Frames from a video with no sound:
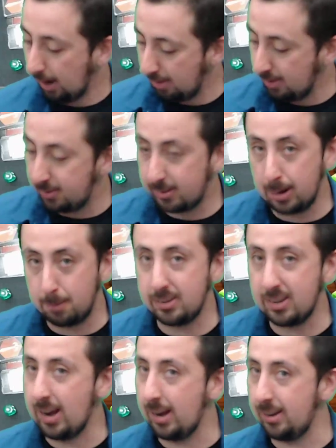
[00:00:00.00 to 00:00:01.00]
This will come
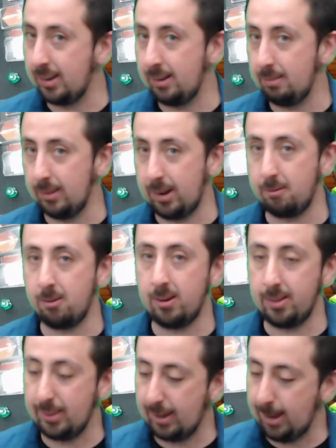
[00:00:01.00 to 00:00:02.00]
into handy later on
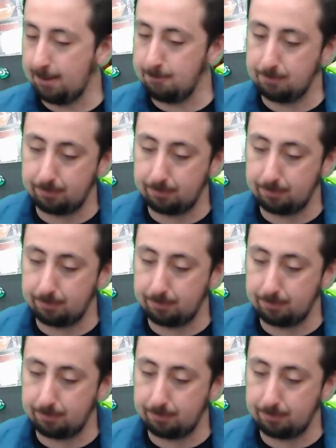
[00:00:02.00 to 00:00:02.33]
in the game.